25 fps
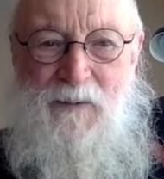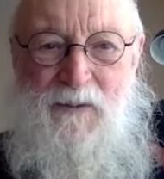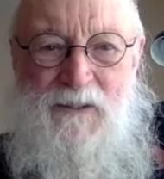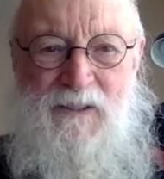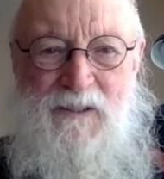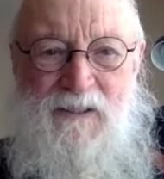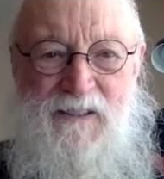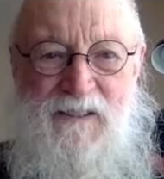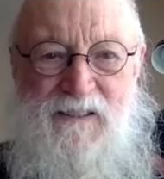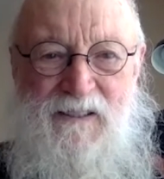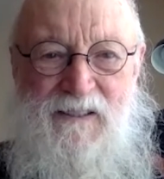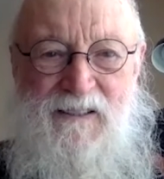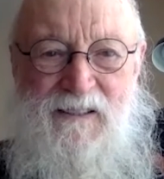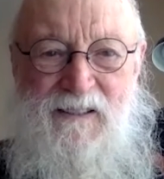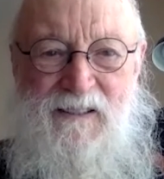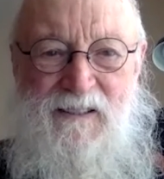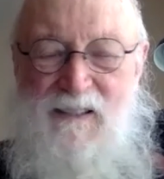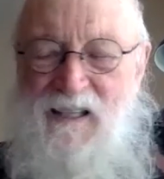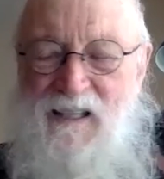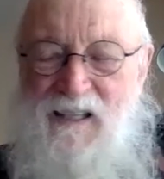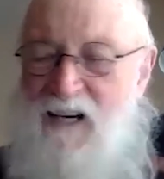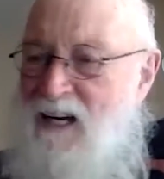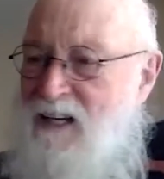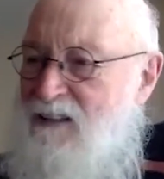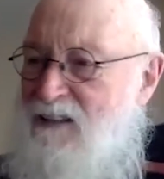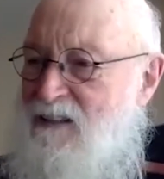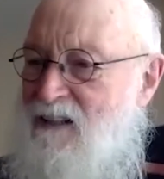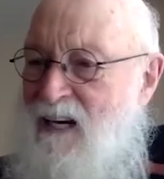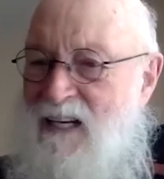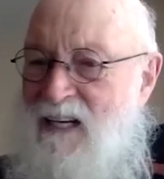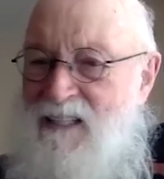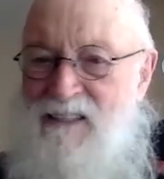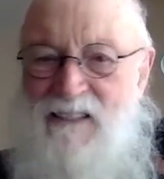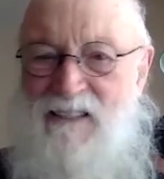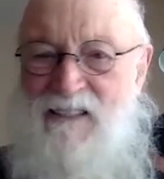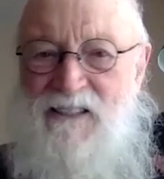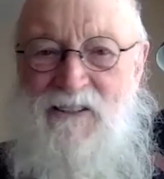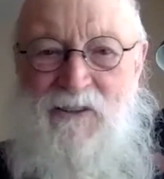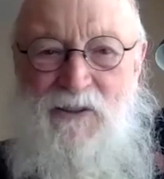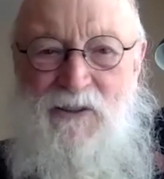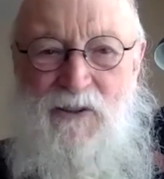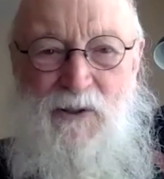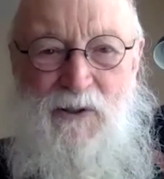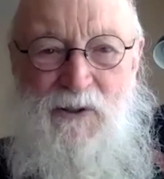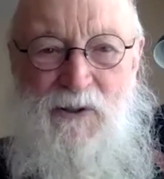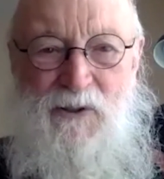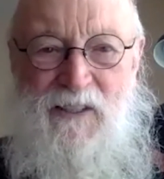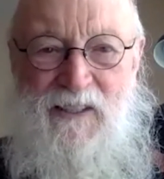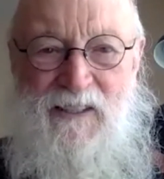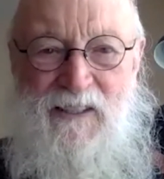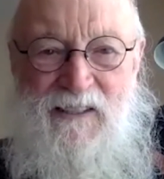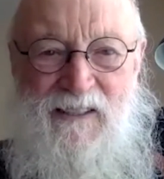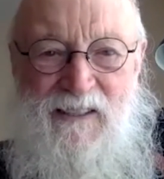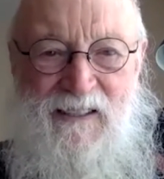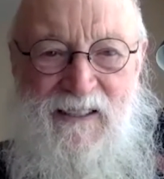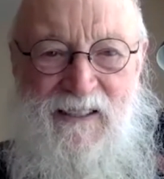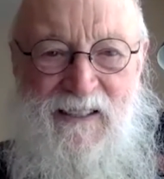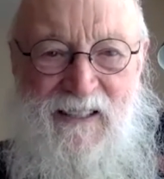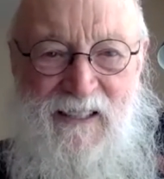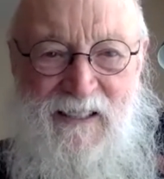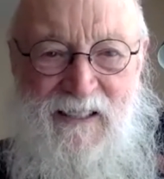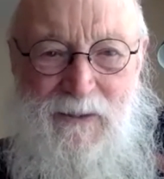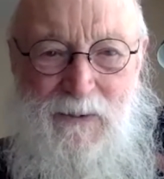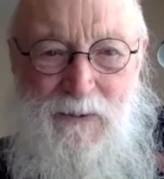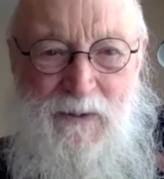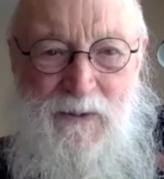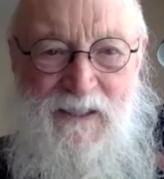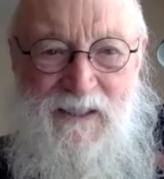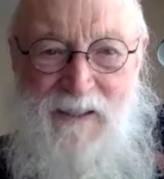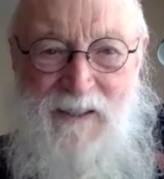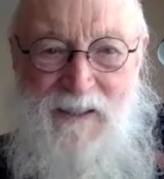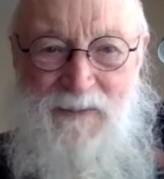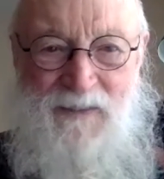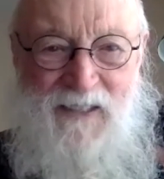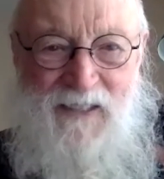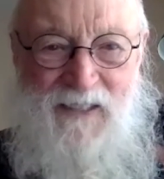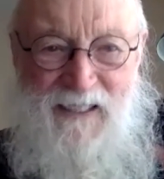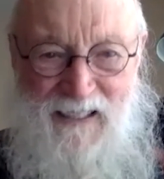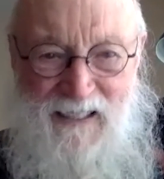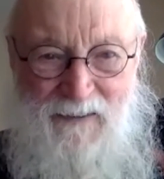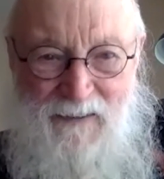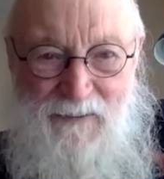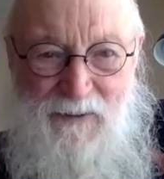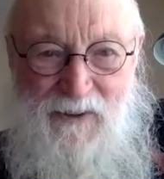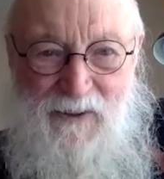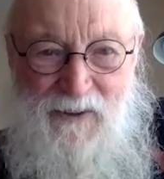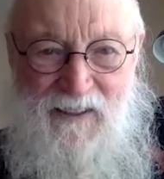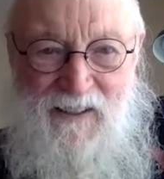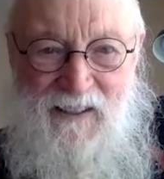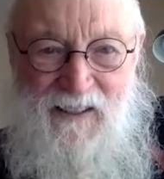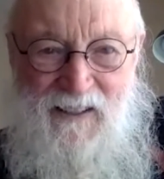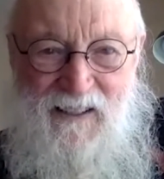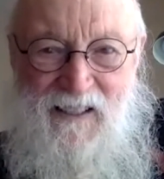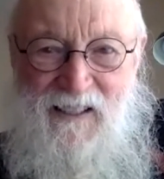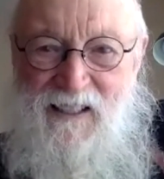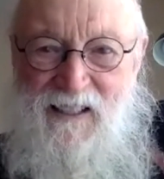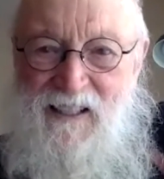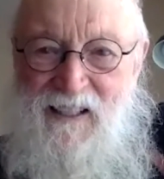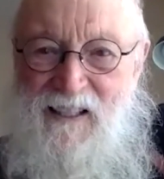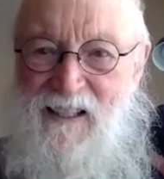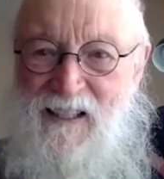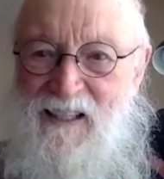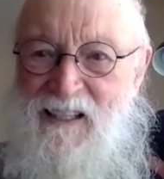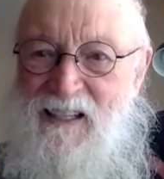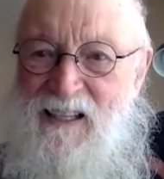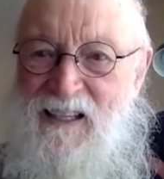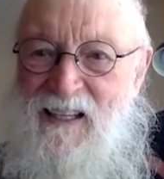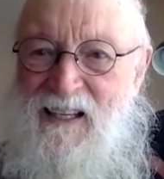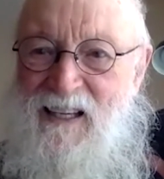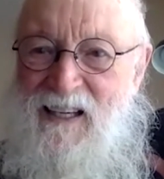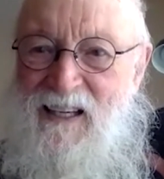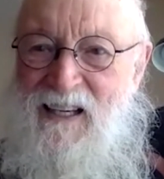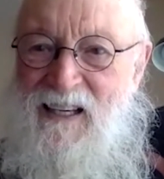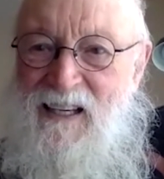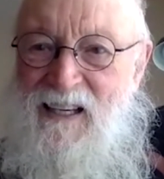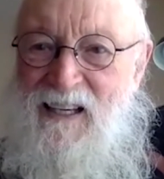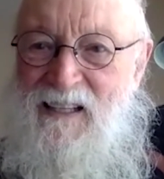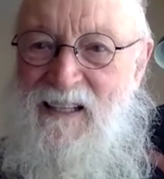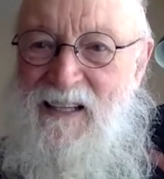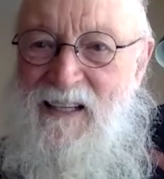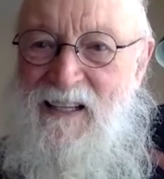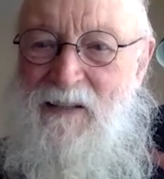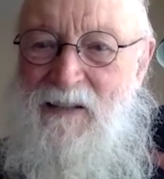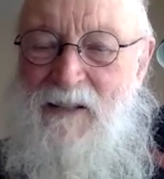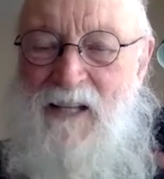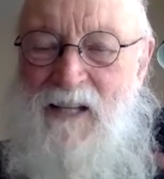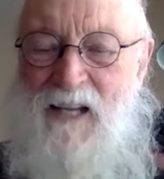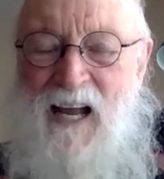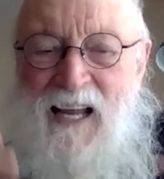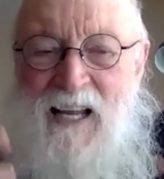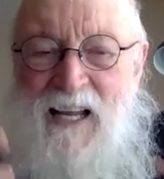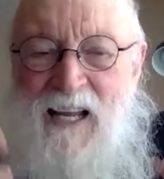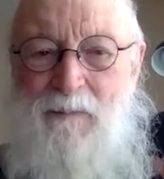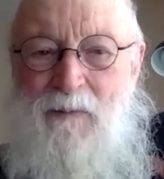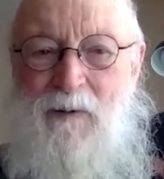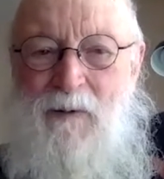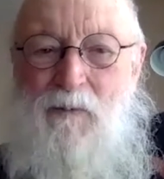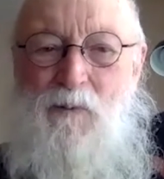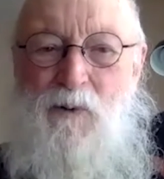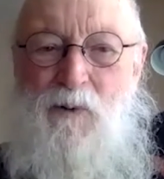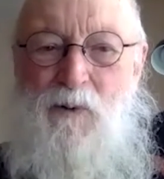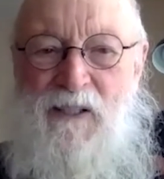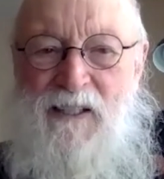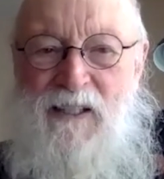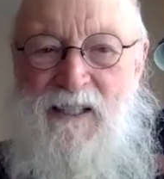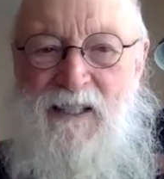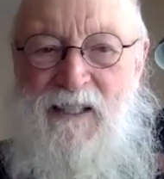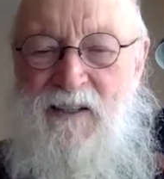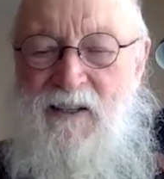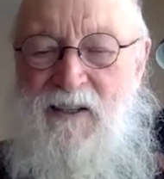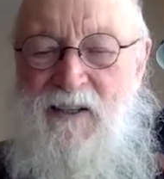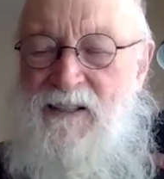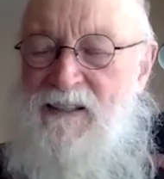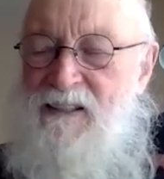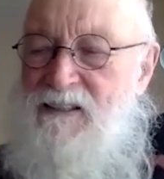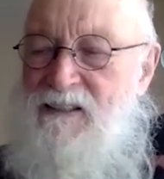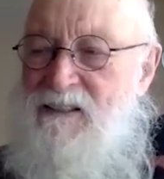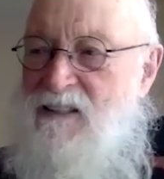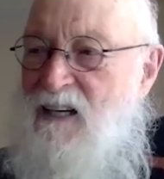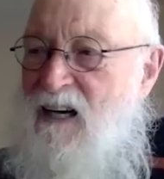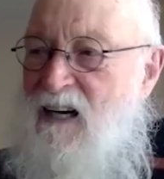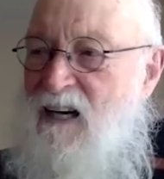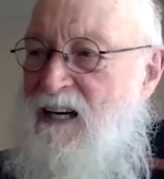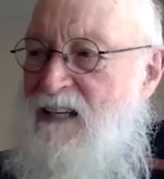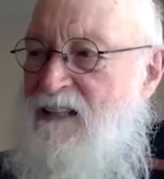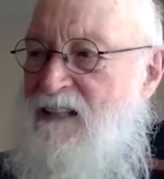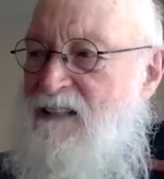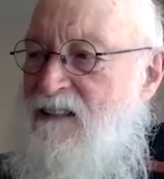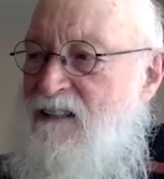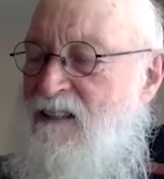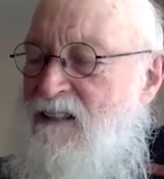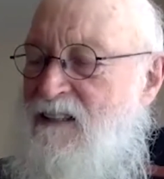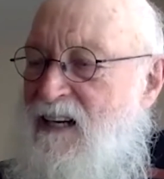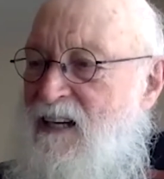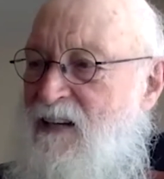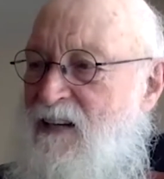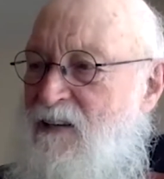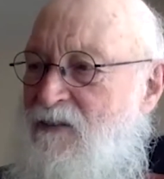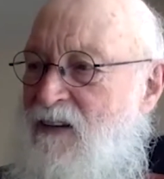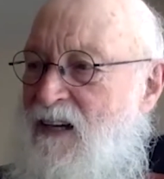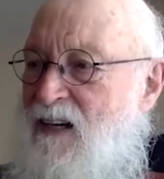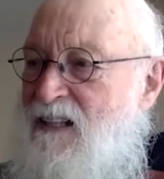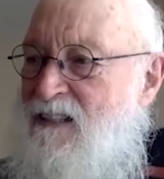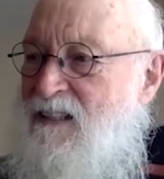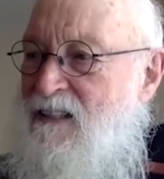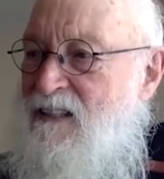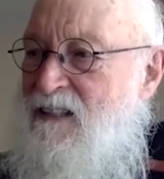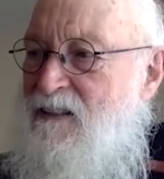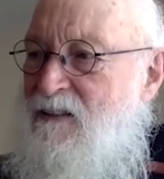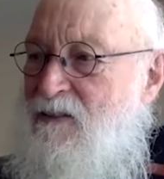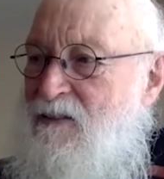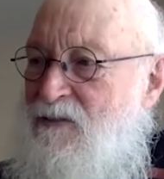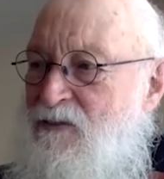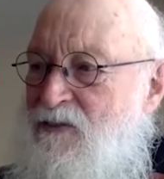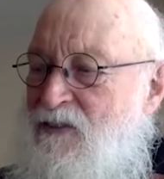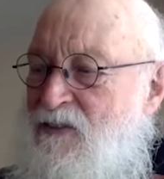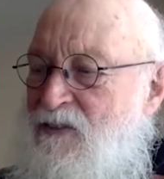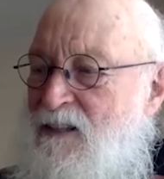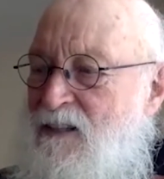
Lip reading: was I just knew that this was something different. And I had been working on this kind of idea of